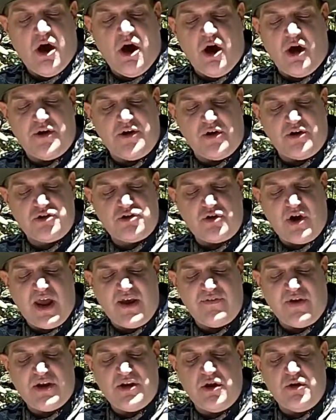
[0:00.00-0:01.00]
On our
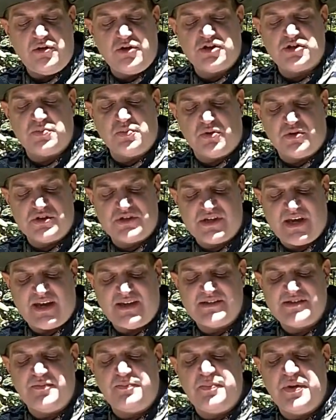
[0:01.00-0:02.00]
drive, I noticed more
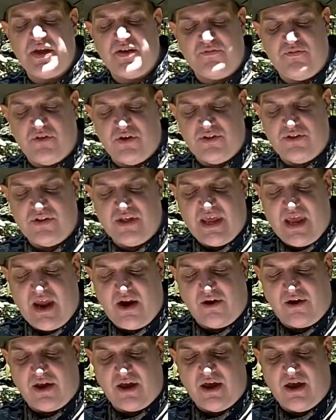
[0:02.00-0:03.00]
signs of Bigfoot in the
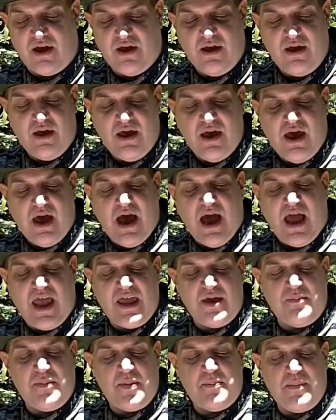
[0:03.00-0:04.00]
area. I
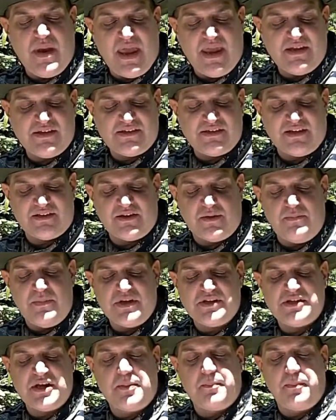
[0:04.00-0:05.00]
am amazed at the
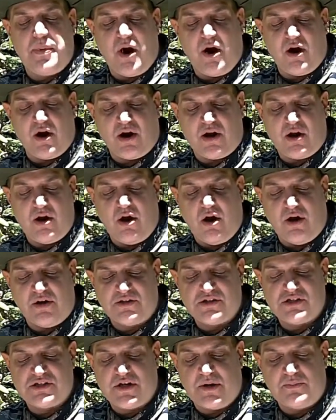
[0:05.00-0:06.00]
missing bark on
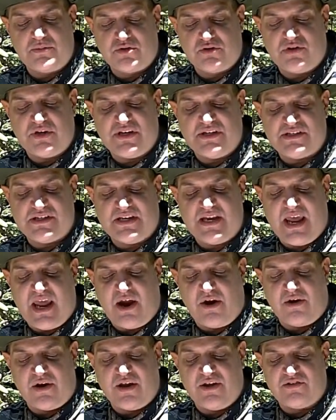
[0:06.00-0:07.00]
some trees in
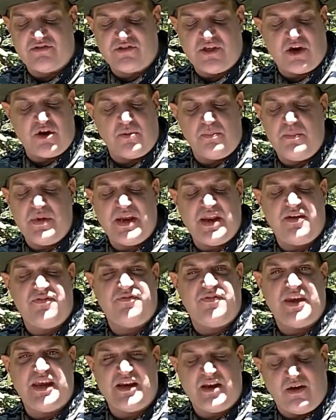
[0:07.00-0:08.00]
areas that are many
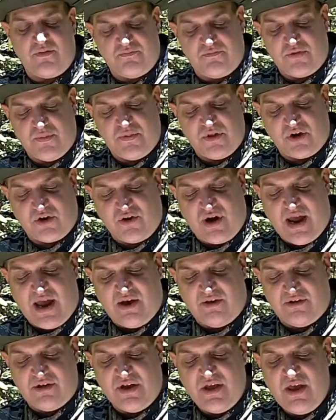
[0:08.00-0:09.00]
feet up from the
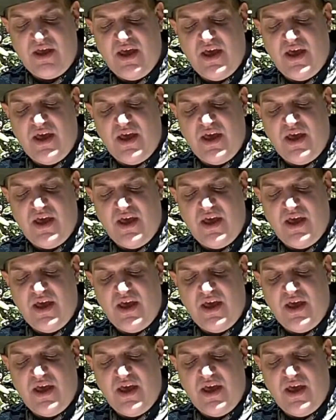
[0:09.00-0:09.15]
ground.